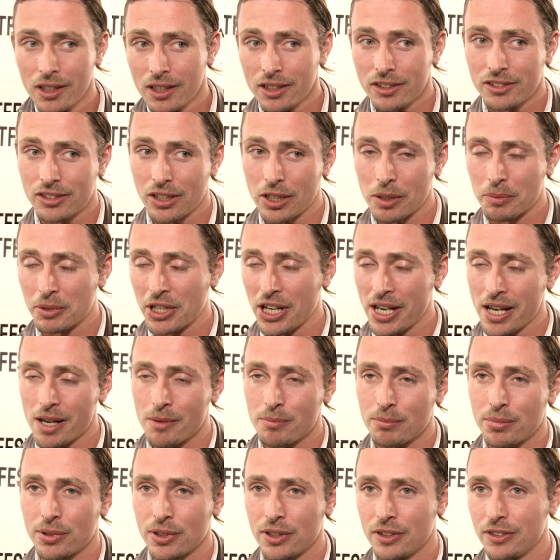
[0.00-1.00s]
set up
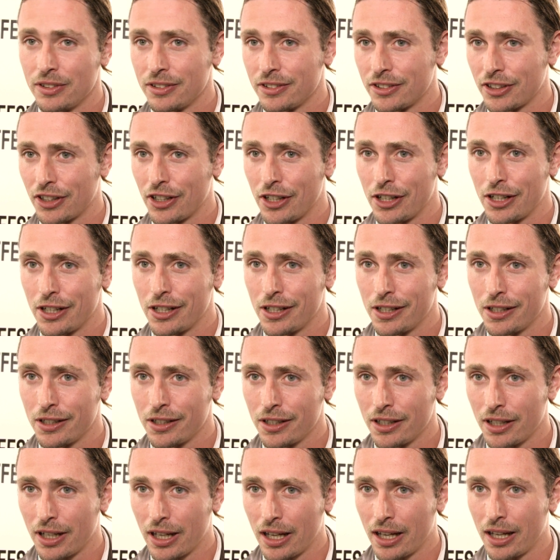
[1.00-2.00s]
camp
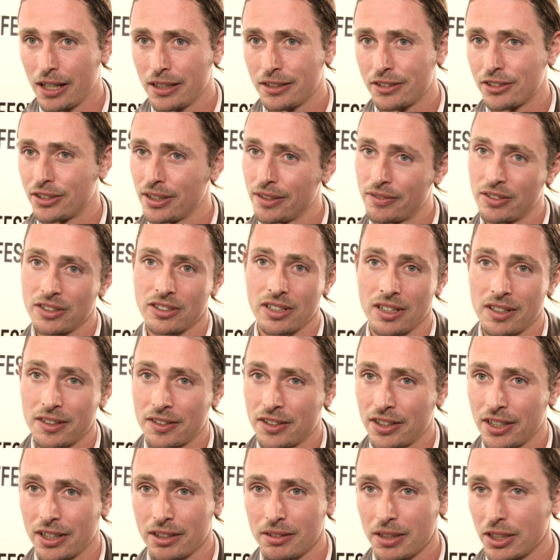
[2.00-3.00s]
and see if there's
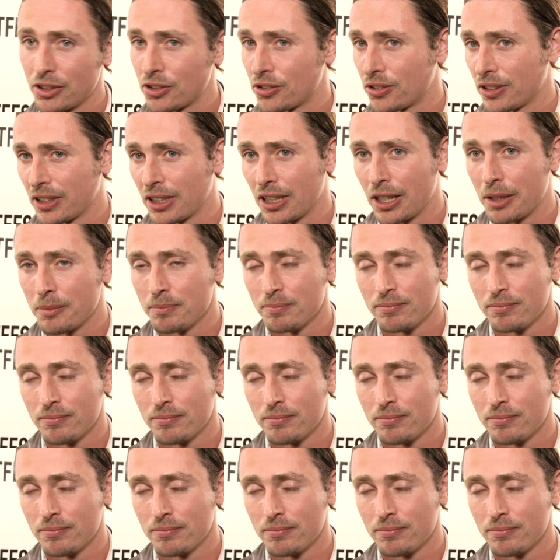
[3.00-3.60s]
anything interesting there.